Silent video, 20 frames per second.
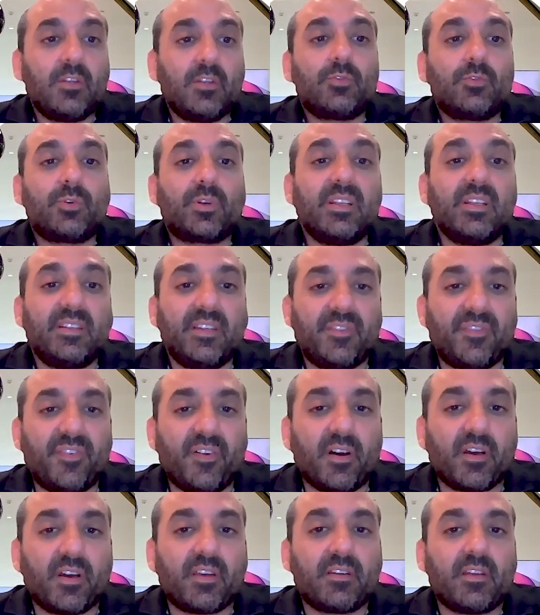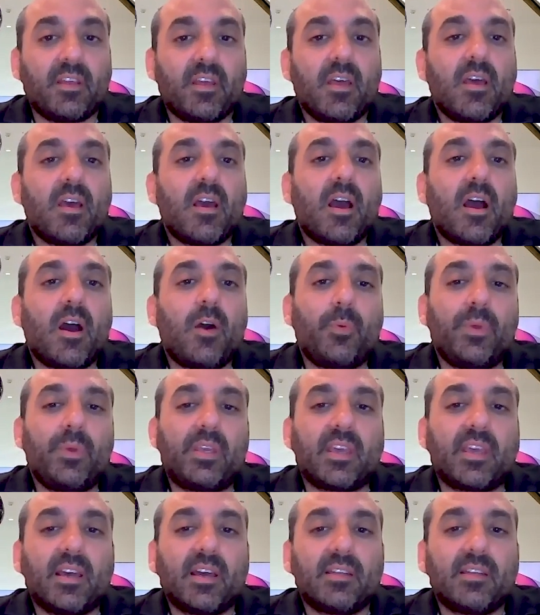to redefine how
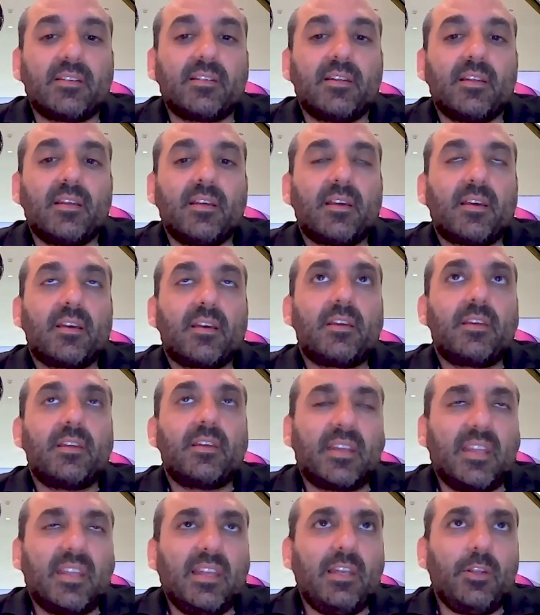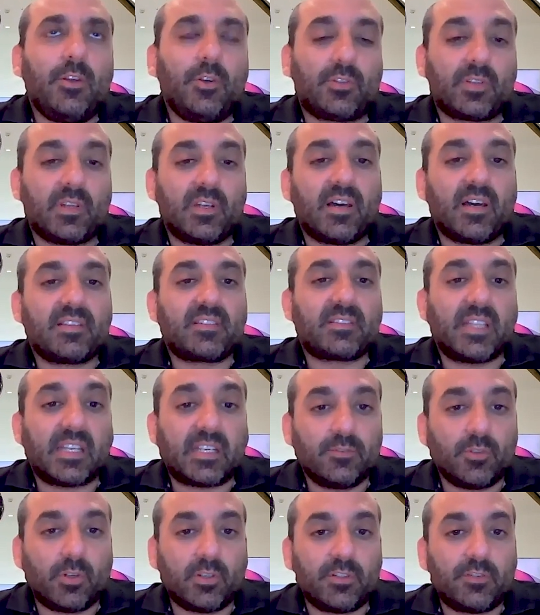we can really utilize
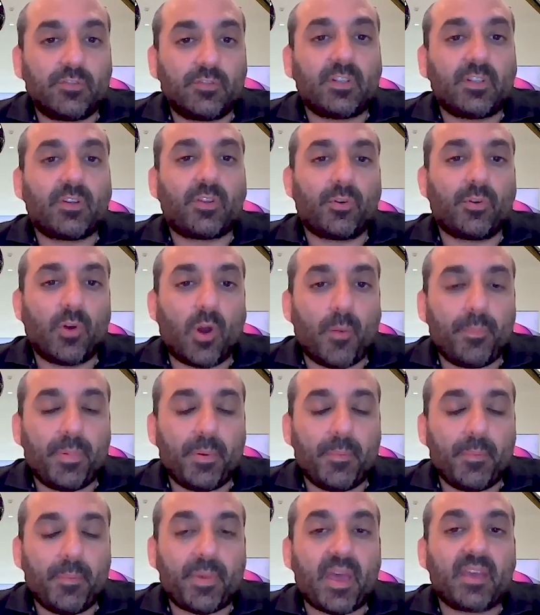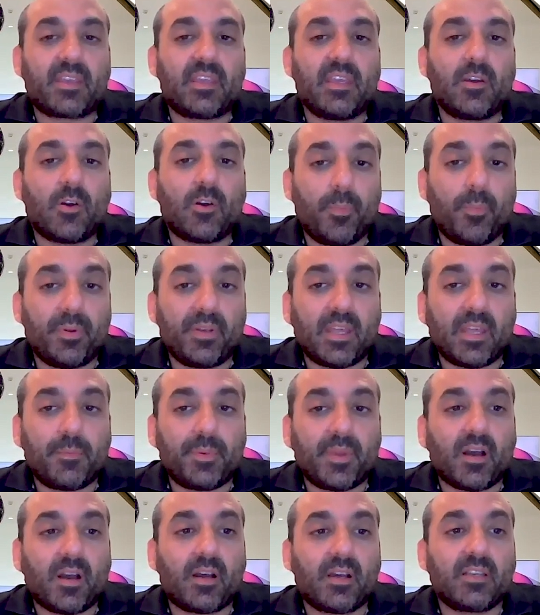technology through open banking, open
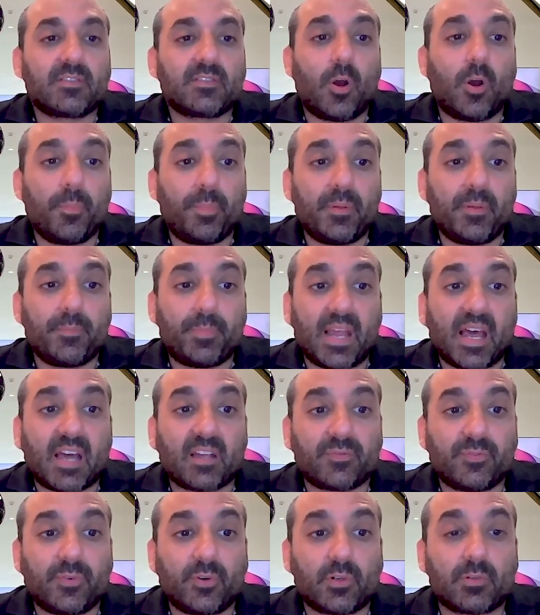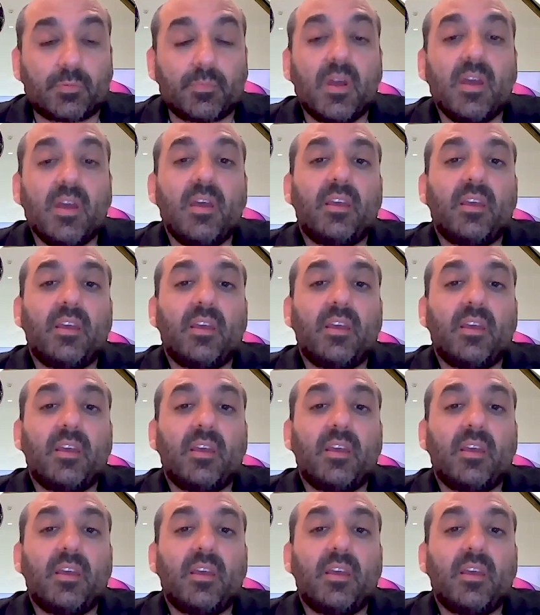APIs, open platform,